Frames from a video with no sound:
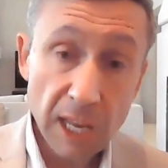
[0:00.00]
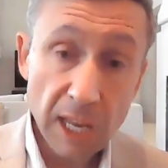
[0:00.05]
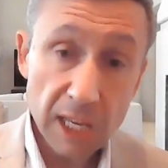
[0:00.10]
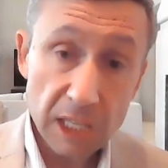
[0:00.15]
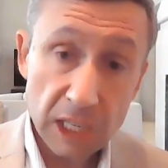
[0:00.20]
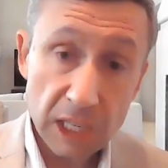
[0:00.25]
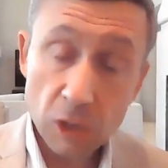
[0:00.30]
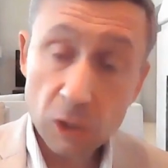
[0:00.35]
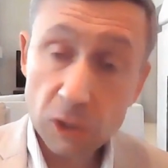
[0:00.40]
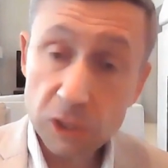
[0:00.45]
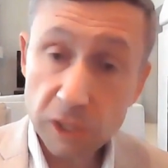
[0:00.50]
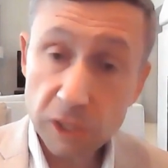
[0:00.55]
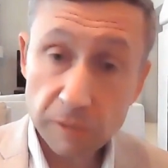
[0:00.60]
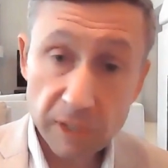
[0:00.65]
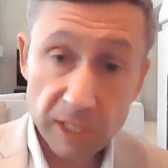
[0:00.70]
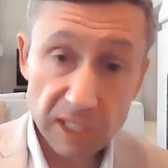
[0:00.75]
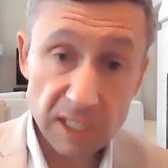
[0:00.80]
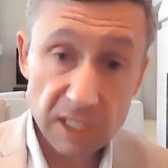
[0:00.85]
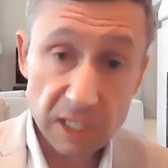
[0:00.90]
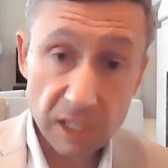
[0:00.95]
Years of
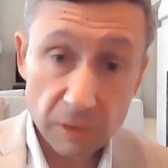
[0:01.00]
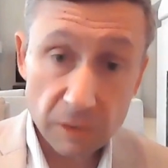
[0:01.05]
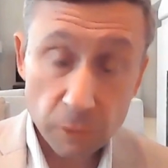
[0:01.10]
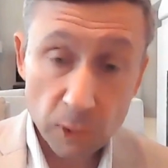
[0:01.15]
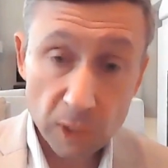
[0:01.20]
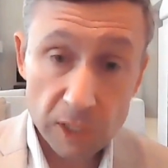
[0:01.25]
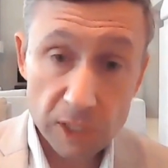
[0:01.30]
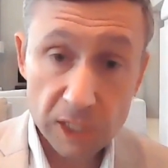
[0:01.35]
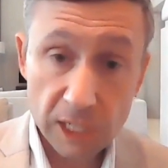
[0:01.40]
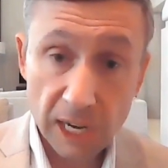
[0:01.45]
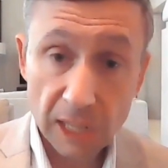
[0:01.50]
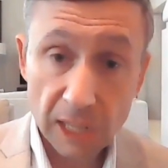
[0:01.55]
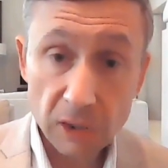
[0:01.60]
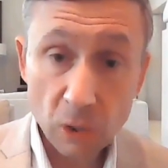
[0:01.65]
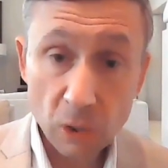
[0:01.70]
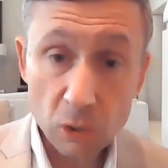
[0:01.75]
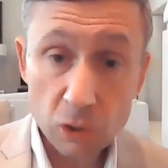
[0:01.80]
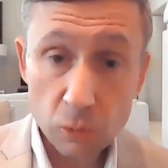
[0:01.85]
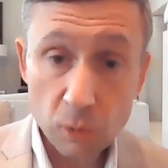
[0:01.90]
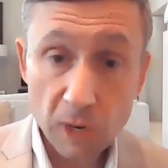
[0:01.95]
indifference on
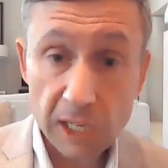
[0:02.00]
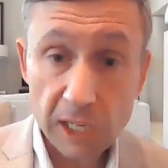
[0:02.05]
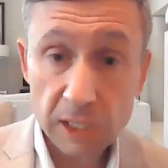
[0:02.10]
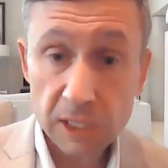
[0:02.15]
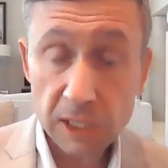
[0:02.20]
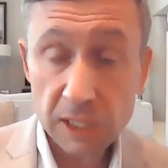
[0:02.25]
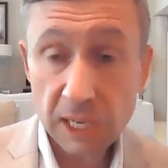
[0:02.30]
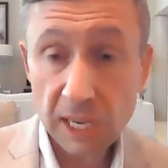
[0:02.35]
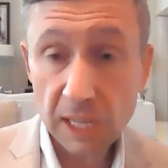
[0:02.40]
those races